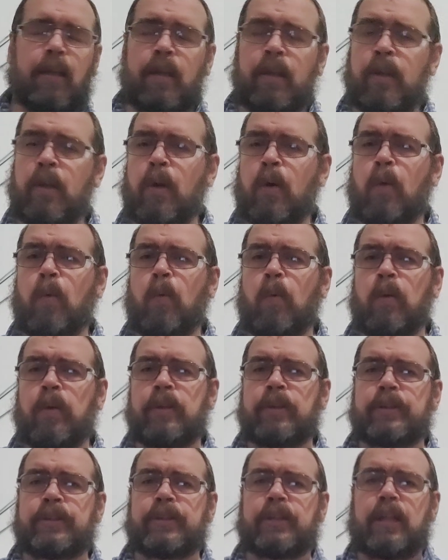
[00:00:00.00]
No
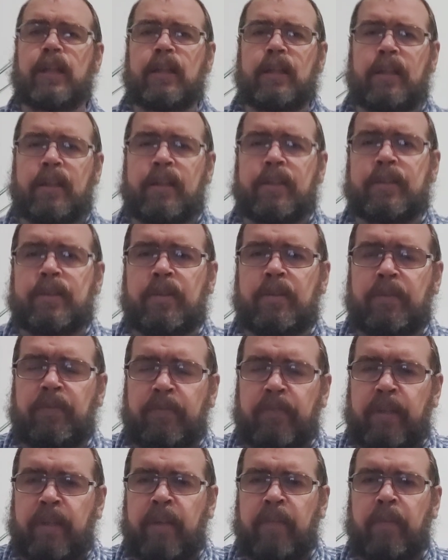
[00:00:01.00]
one shotgun is going to
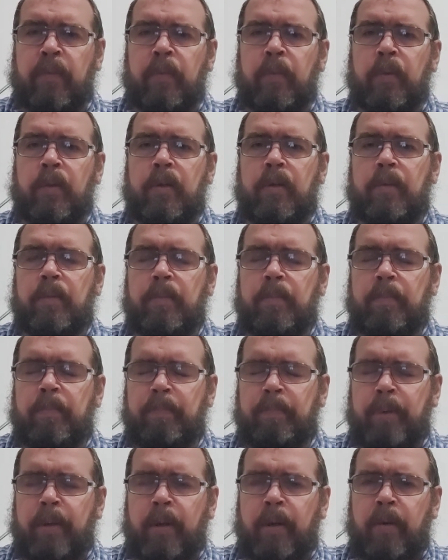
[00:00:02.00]
fit everyone
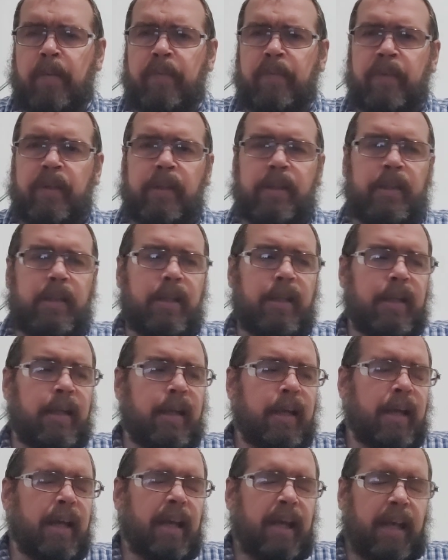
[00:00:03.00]
perfect.
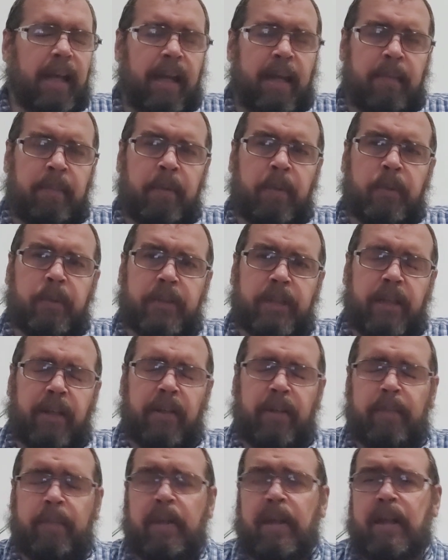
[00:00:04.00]
And most
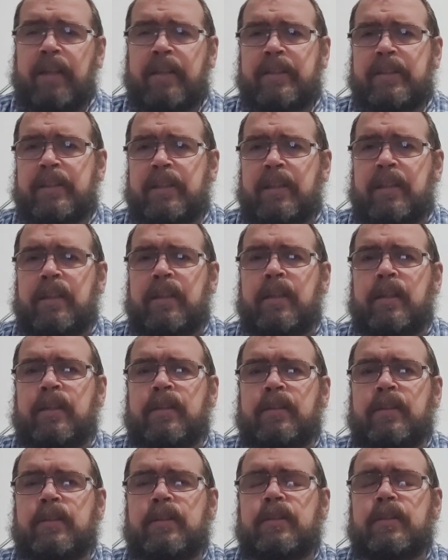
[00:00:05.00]
out-of-the-box
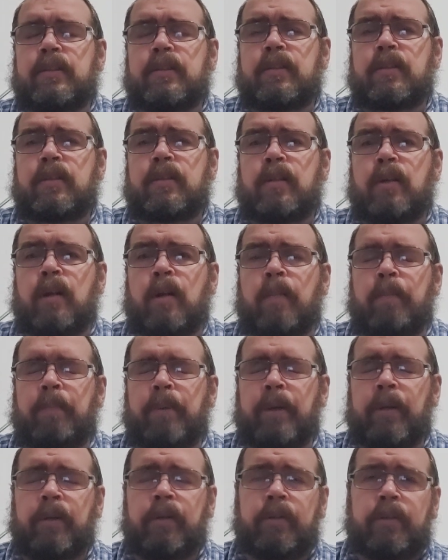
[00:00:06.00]
shotguns are
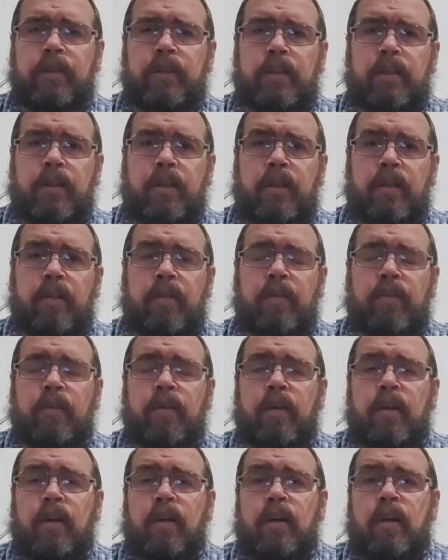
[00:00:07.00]
built
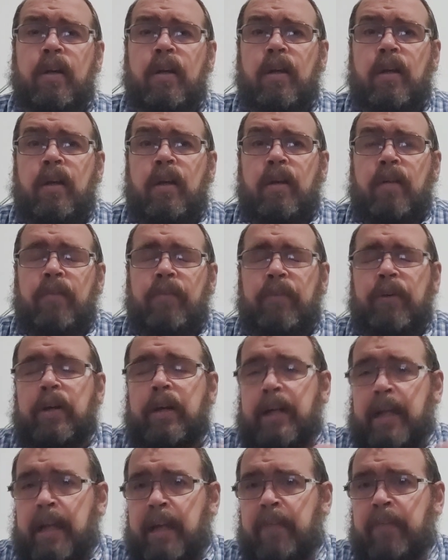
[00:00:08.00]
for
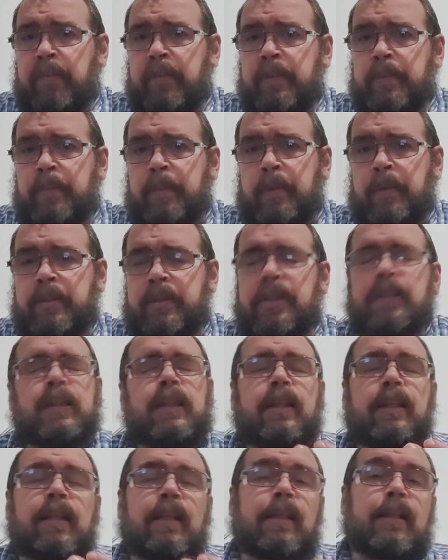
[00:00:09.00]
an average person
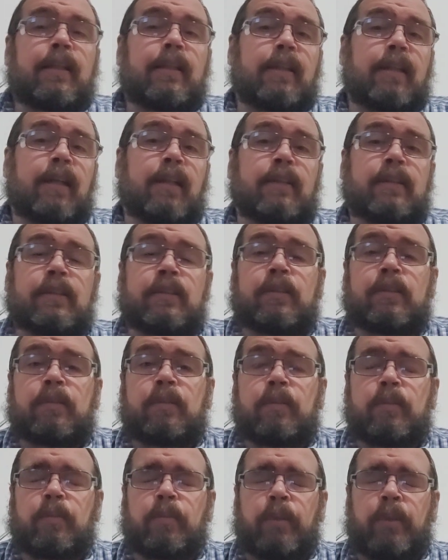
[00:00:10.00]
that doesn't
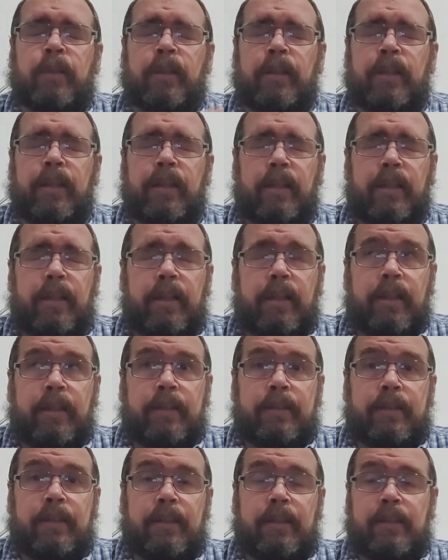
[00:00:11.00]
really
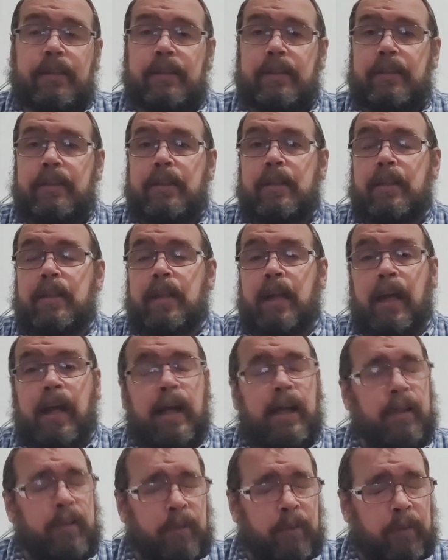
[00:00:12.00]
exist.
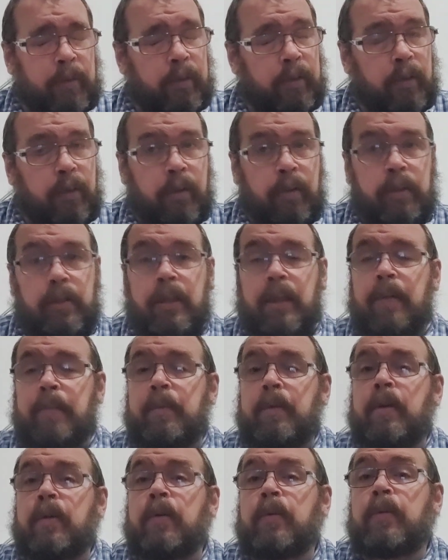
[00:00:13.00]
I learned a long
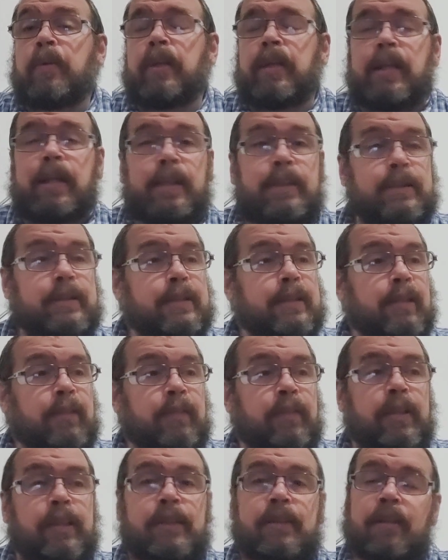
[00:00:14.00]
time ago that
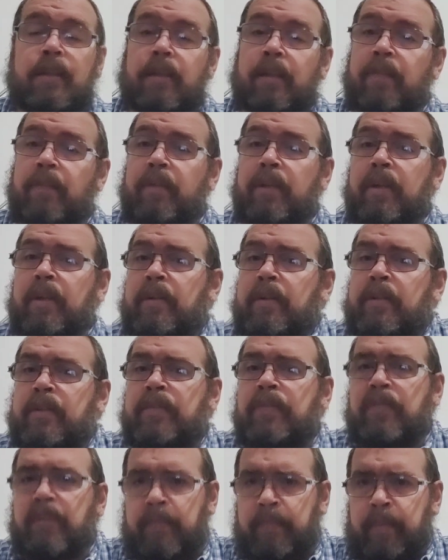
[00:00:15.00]
870s and
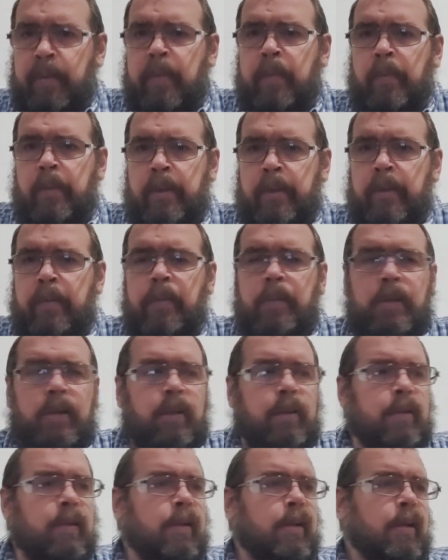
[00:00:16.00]
1100s fit me really
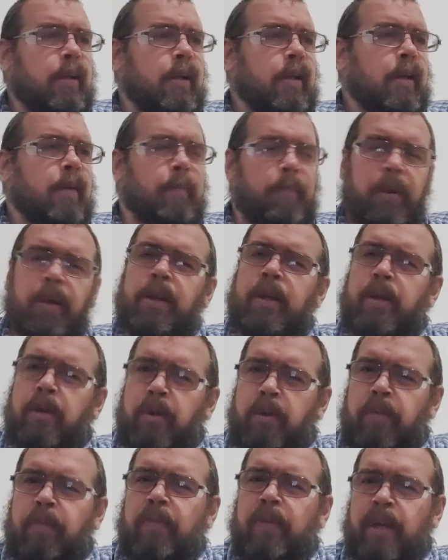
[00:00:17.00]
well. Browning
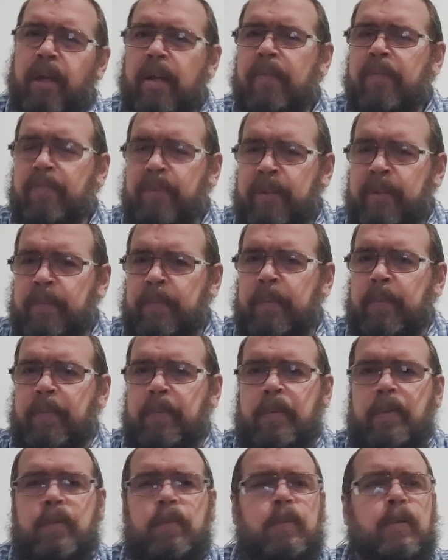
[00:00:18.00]
Auto 5 fits me
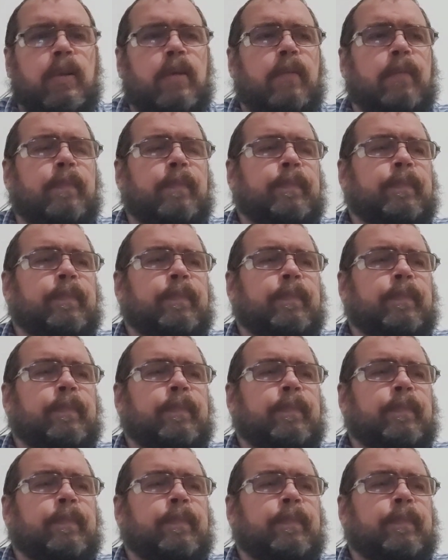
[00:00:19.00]
pretty well.